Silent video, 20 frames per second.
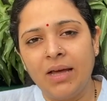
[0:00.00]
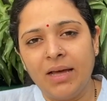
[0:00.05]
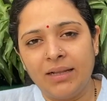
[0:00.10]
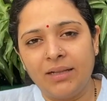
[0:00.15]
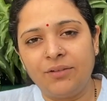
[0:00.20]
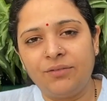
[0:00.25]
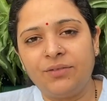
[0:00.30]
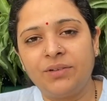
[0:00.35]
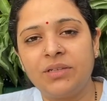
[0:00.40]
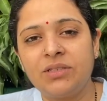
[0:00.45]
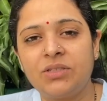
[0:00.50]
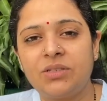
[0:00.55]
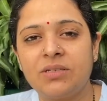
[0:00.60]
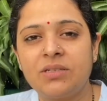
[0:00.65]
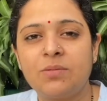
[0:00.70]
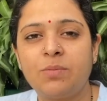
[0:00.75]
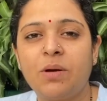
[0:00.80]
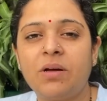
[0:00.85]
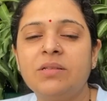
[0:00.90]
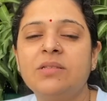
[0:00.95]
The first
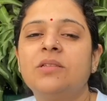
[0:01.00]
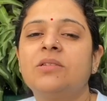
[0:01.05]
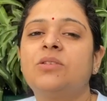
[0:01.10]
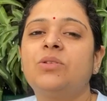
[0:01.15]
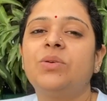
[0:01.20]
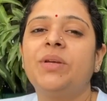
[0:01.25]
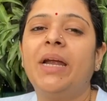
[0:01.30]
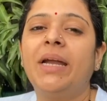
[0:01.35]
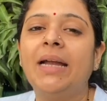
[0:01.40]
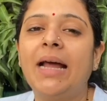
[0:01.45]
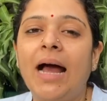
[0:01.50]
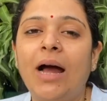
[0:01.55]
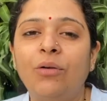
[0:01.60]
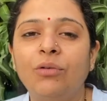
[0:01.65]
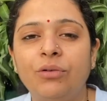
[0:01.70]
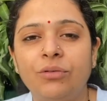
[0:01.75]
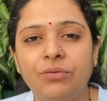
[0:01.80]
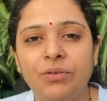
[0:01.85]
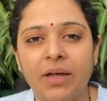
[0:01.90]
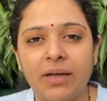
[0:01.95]
response is to get out
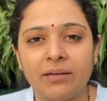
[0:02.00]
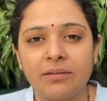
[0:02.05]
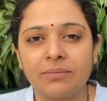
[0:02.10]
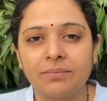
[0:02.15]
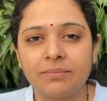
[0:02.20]
of there.